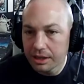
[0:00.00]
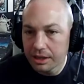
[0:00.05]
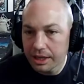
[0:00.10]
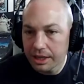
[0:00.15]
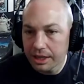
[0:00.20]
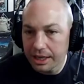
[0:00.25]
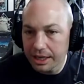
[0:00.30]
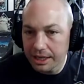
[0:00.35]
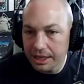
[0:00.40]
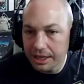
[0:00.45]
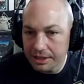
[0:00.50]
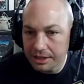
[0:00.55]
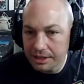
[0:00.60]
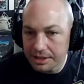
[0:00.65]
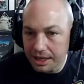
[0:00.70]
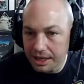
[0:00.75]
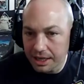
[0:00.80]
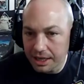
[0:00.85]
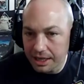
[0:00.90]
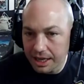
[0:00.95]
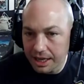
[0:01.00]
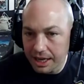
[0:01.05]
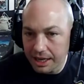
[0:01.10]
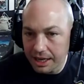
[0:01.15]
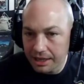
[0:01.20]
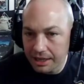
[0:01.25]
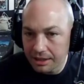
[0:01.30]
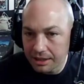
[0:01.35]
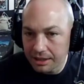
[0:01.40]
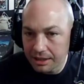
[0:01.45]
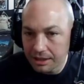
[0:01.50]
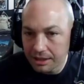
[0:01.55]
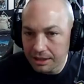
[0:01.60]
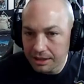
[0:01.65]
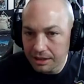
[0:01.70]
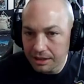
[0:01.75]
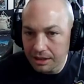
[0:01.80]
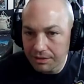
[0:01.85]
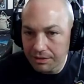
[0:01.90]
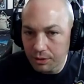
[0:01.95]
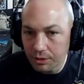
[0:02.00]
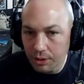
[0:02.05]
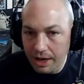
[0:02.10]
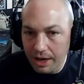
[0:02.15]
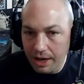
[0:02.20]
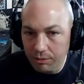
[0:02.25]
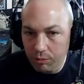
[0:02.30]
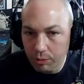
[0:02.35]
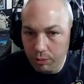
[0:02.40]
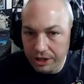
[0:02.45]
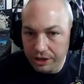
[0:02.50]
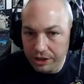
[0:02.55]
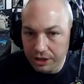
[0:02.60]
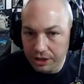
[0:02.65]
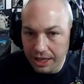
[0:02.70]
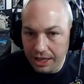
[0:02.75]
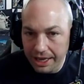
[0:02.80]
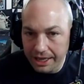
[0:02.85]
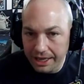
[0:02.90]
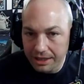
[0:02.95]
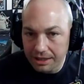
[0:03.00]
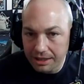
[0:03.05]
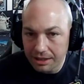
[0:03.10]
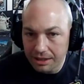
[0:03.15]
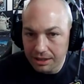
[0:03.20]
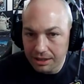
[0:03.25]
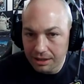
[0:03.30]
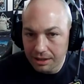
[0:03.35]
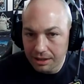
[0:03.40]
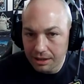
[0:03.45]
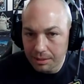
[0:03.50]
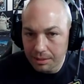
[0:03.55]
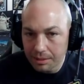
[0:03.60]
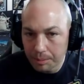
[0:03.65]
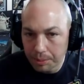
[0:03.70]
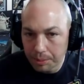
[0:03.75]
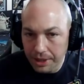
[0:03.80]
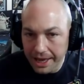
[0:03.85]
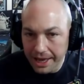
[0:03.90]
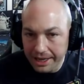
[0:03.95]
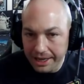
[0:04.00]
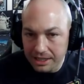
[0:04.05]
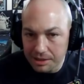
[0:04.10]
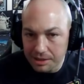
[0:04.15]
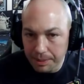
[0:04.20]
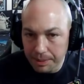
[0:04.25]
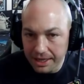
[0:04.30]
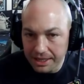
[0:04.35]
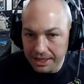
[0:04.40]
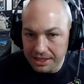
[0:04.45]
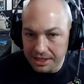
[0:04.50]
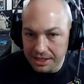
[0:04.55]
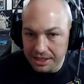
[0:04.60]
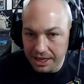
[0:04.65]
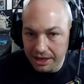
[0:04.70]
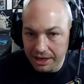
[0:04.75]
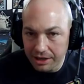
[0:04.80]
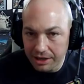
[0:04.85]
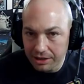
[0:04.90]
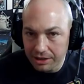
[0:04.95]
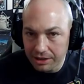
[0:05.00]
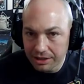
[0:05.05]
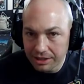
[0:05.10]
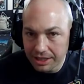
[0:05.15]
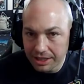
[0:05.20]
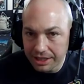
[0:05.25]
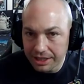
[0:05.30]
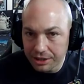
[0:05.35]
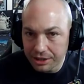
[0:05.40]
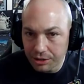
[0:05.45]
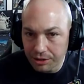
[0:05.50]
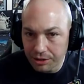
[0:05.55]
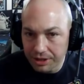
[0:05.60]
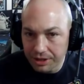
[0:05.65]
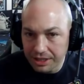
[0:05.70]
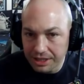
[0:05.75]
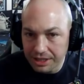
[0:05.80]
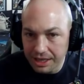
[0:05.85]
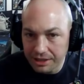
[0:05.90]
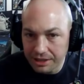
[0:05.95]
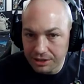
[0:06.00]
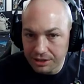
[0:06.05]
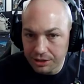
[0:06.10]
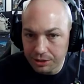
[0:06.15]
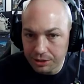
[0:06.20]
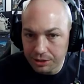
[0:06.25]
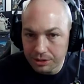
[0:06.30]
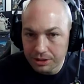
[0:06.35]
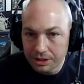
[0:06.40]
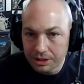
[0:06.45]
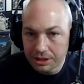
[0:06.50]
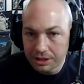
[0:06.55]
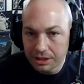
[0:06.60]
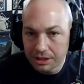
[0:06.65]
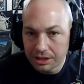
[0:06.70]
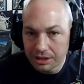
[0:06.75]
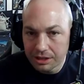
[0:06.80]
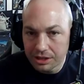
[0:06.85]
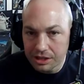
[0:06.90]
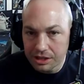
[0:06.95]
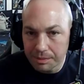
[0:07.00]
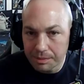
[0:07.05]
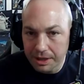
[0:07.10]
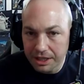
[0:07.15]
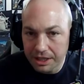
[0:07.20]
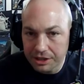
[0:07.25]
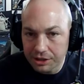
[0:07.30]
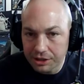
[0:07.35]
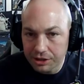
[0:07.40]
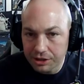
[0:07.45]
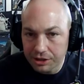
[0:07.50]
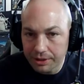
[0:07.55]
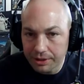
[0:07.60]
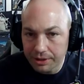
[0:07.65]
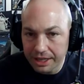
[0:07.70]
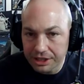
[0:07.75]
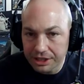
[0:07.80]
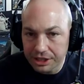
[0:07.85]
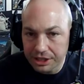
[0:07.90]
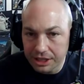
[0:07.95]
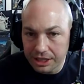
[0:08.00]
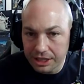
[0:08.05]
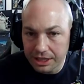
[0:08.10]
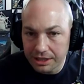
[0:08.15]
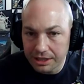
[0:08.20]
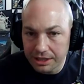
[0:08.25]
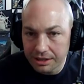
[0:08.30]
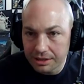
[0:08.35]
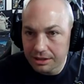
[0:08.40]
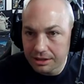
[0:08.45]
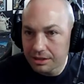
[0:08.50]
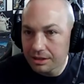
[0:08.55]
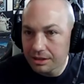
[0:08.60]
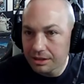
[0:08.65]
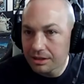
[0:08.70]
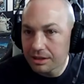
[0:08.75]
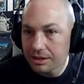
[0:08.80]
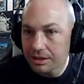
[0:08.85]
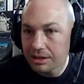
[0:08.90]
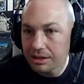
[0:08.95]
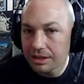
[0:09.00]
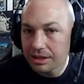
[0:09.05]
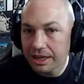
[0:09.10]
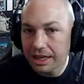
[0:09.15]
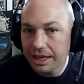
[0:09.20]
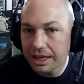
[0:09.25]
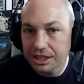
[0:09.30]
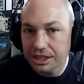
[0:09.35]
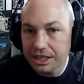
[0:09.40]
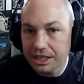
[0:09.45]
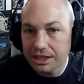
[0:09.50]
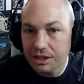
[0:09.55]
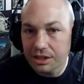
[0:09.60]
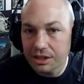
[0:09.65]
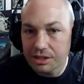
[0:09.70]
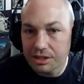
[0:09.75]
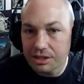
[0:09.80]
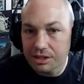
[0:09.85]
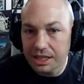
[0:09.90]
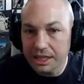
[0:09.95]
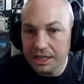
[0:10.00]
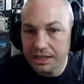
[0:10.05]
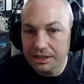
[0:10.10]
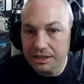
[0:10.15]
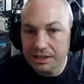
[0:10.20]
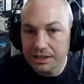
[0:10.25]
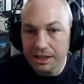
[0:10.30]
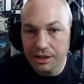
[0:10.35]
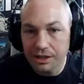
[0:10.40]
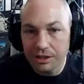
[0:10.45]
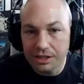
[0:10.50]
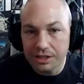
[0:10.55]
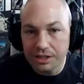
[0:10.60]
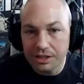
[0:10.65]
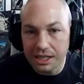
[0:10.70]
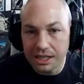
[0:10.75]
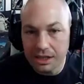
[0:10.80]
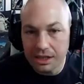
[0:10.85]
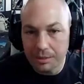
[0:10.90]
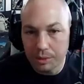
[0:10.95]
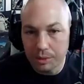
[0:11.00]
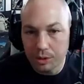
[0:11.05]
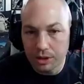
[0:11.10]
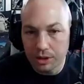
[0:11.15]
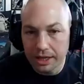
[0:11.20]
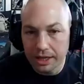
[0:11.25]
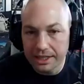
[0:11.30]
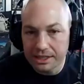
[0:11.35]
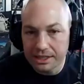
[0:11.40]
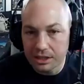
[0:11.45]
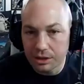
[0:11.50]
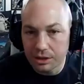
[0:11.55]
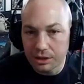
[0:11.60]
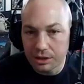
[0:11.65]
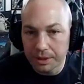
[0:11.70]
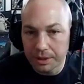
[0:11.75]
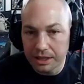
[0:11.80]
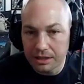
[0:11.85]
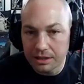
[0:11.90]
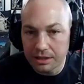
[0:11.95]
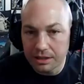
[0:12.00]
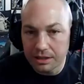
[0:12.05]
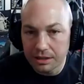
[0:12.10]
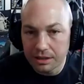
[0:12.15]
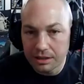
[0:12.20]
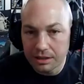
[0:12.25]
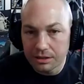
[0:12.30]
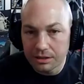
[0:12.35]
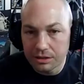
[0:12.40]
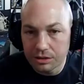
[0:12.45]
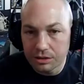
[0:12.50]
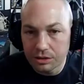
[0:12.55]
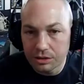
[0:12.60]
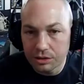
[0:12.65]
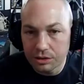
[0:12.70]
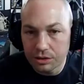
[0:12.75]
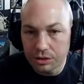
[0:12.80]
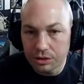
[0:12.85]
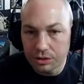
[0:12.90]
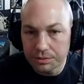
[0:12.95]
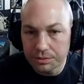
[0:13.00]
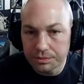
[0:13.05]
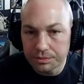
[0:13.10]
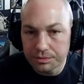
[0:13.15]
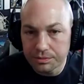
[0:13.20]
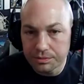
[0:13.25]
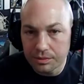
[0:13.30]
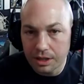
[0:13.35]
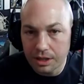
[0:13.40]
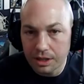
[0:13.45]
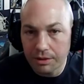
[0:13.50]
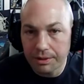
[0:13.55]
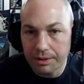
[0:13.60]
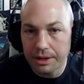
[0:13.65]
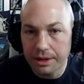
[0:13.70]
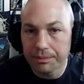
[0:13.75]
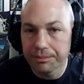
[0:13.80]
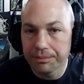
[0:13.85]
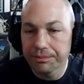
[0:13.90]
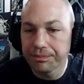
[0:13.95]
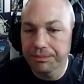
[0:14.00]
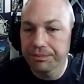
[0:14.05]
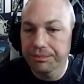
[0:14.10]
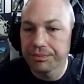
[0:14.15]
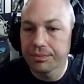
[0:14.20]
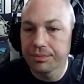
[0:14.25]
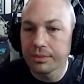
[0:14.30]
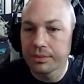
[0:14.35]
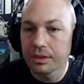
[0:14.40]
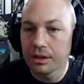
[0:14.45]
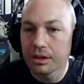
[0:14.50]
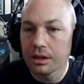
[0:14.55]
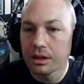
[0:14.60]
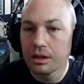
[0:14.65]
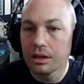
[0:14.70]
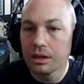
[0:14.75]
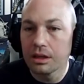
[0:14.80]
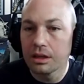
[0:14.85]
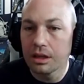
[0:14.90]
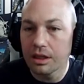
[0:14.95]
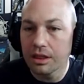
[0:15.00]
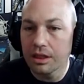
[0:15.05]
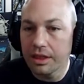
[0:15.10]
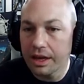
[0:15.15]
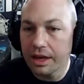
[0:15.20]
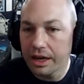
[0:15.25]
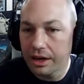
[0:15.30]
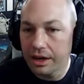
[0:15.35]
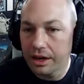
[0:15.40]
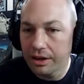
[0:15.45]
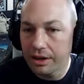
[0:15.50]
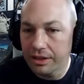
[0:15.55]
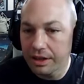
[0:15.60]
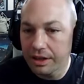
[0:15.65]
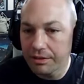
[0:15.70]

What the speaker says: is, again, if you have weird like black space there and you don't intend to, just make sure you actually get those things. And you can see the blue lines a little bit. There we are. There, and then of